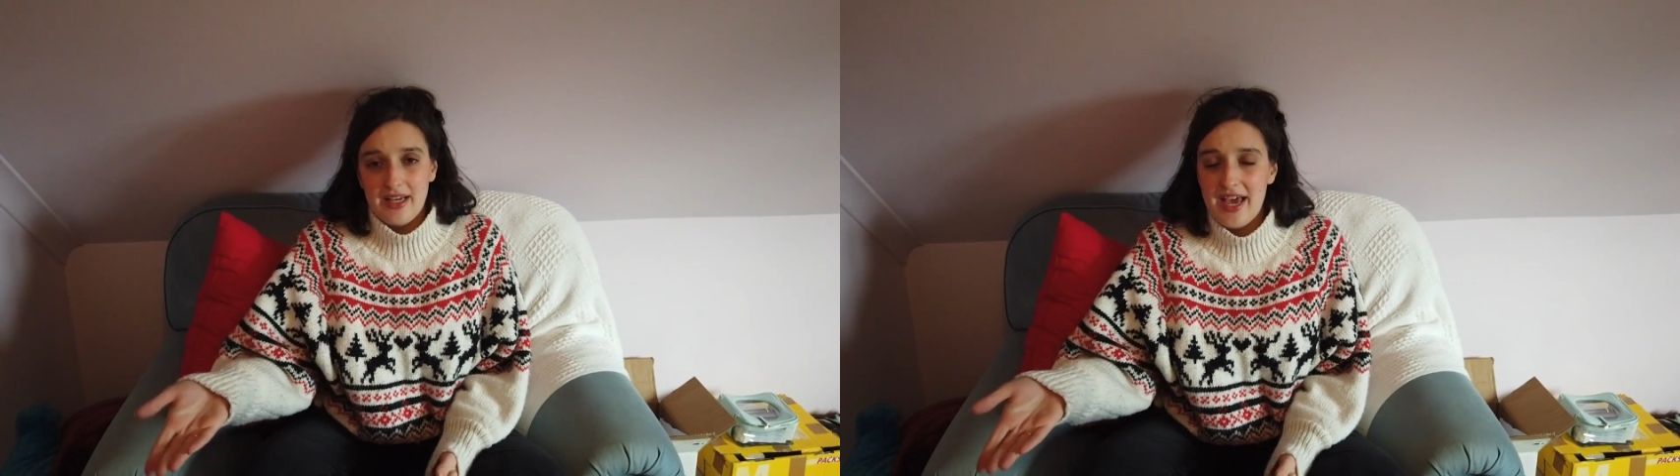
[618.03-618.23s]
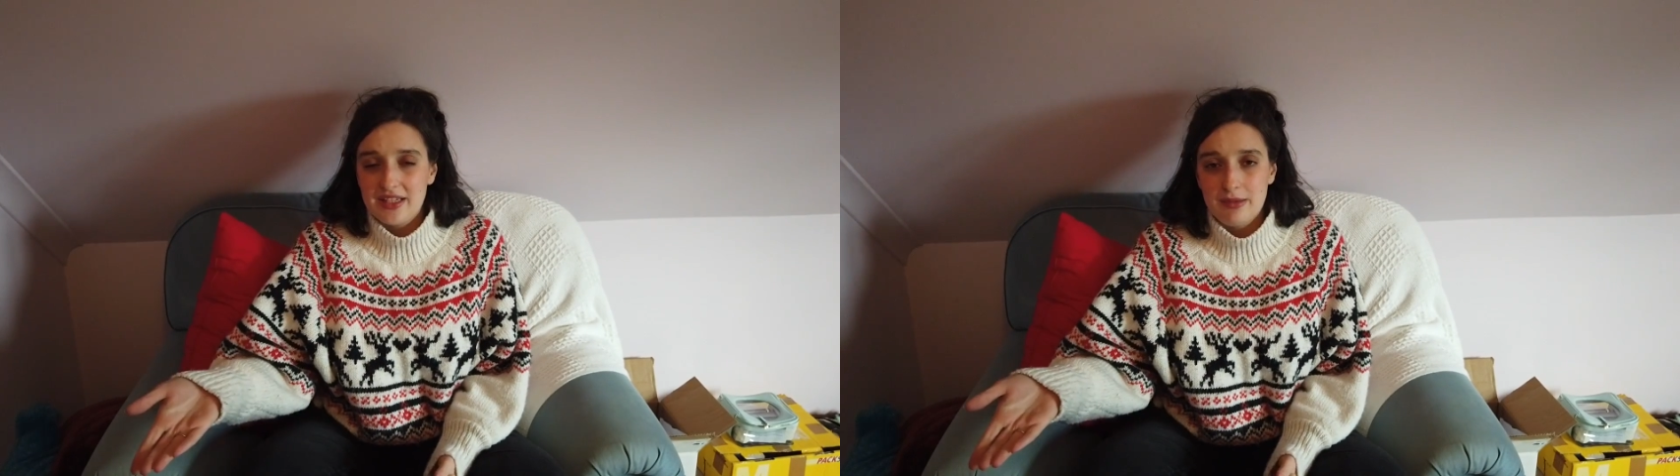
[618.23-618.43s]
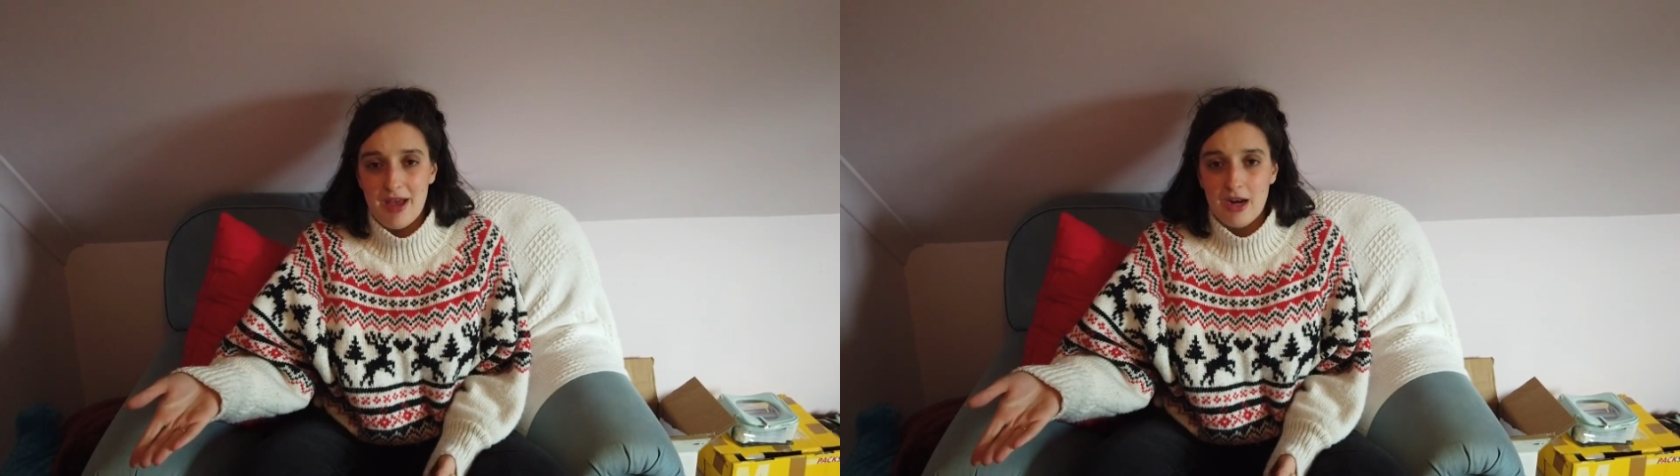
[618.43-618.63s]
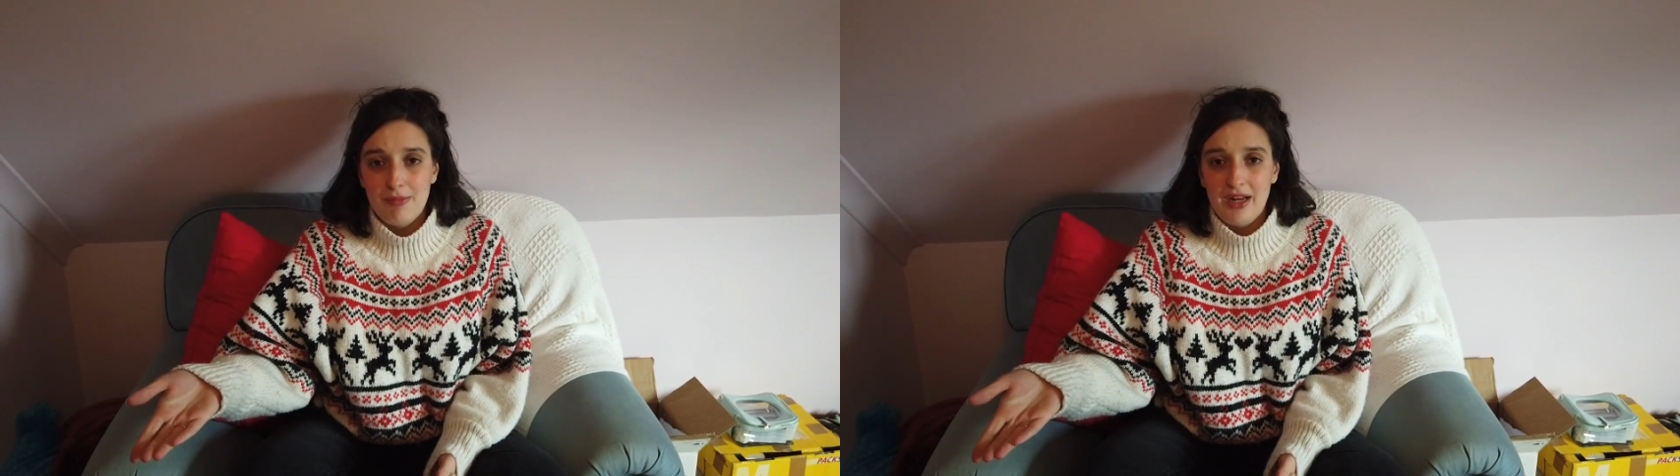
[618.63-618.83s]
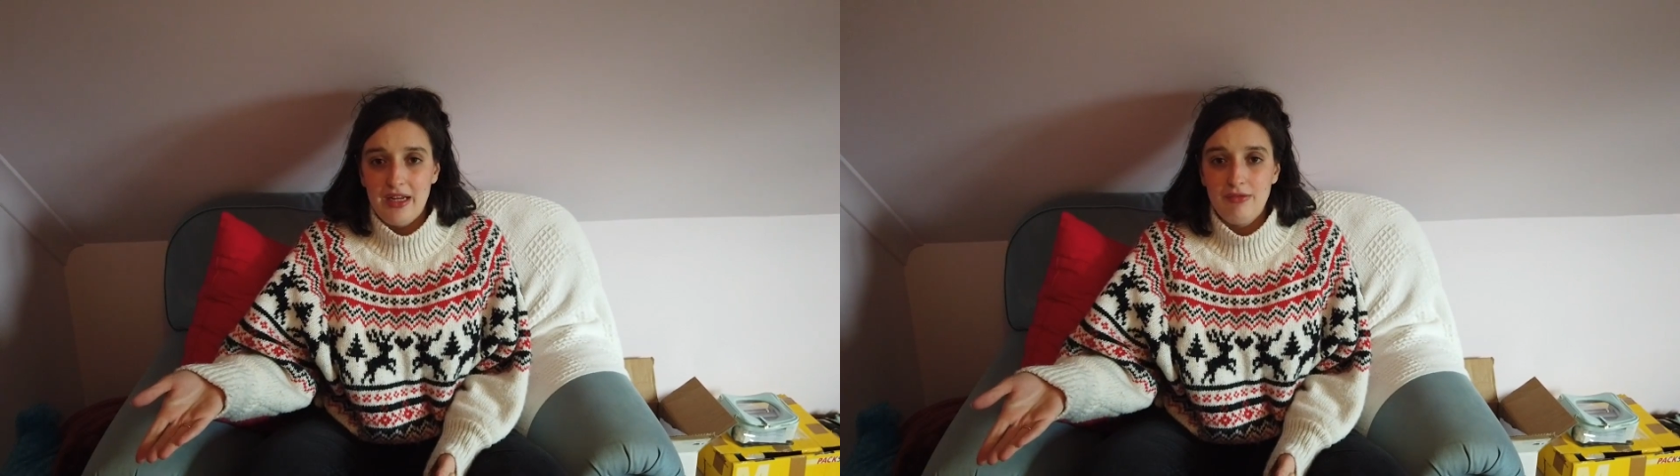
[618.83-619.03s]
X amount of
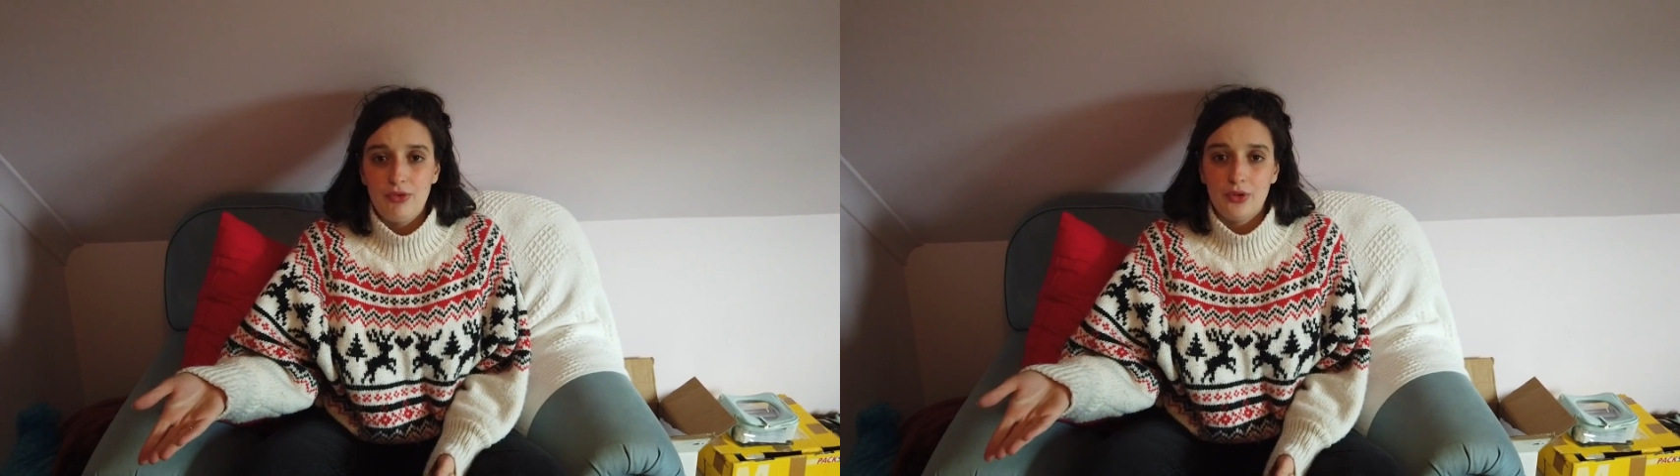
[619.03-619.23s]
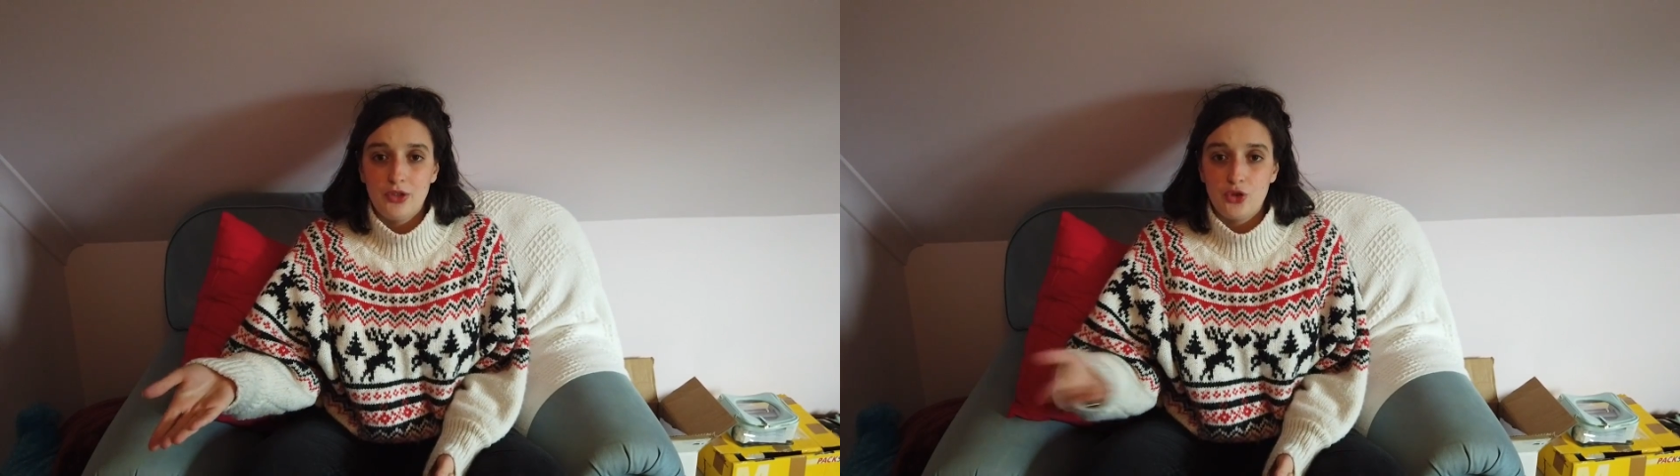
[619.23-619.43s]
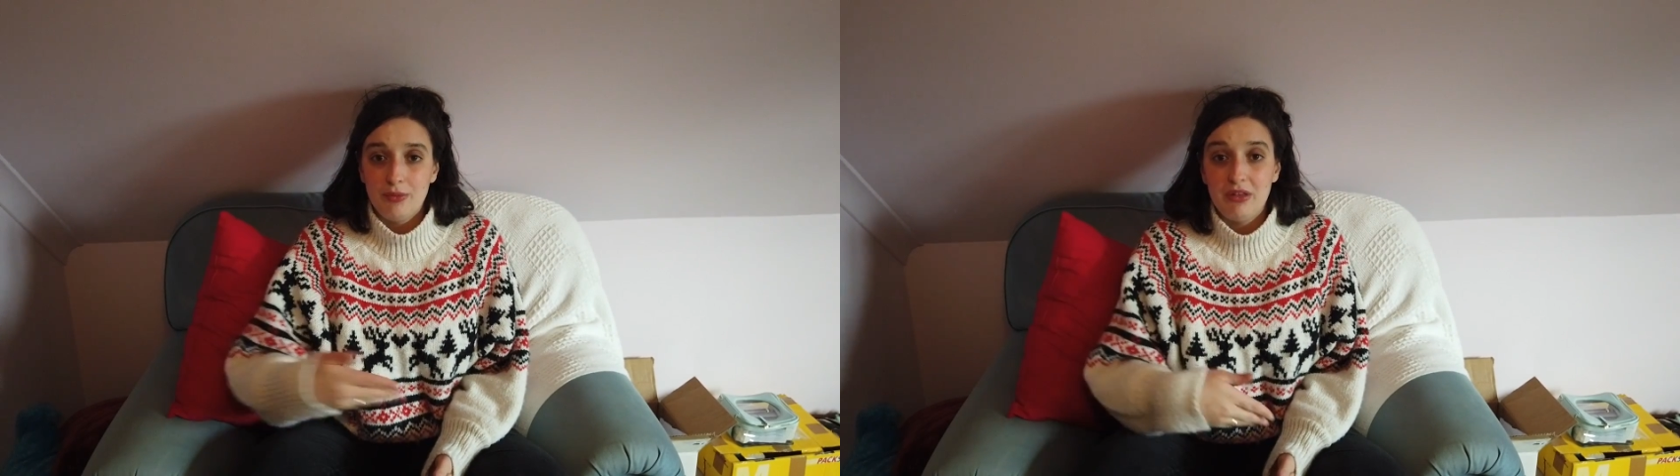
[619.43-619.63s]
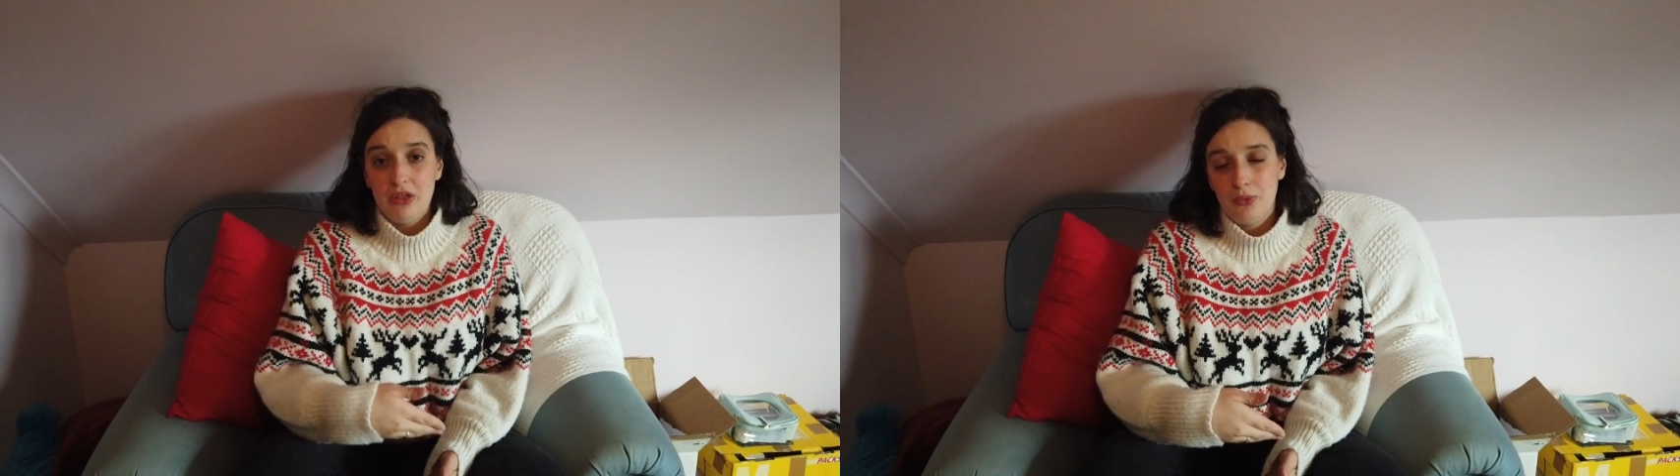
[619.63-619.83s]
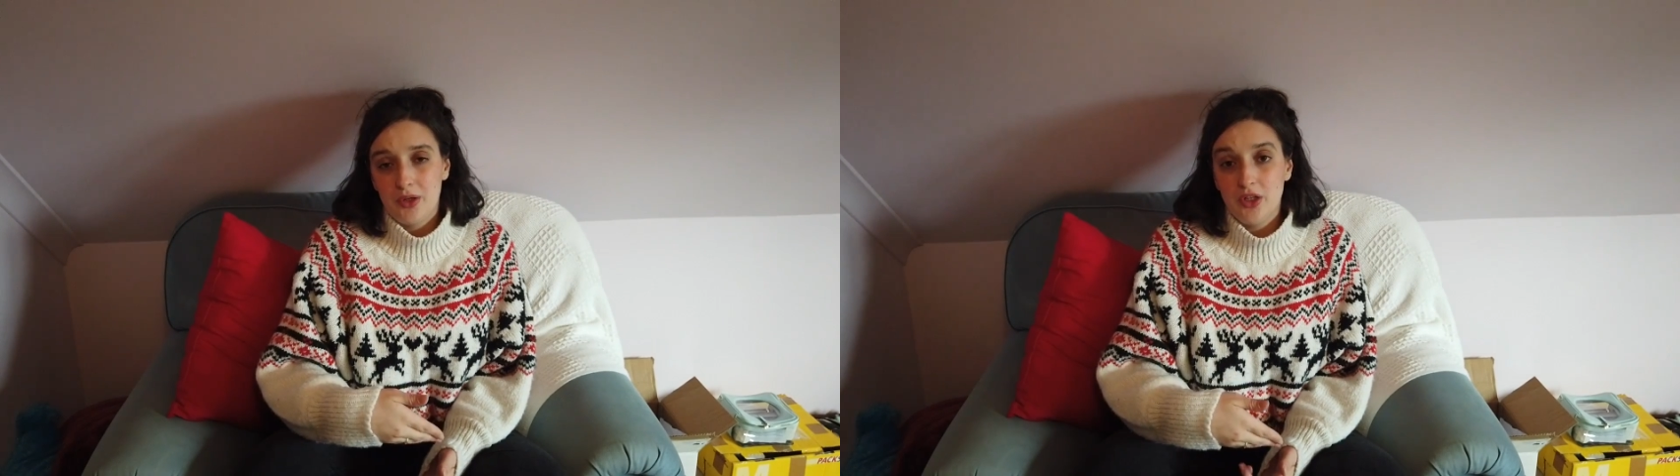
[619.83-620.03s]
money for a trip that
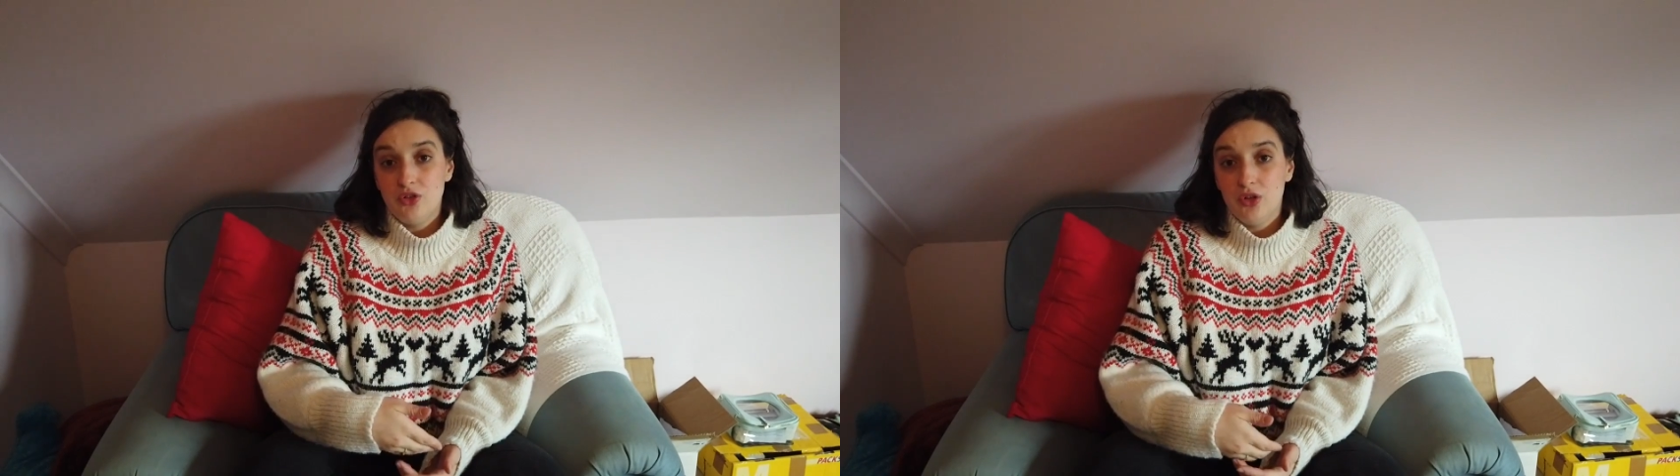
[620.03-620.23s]
you want to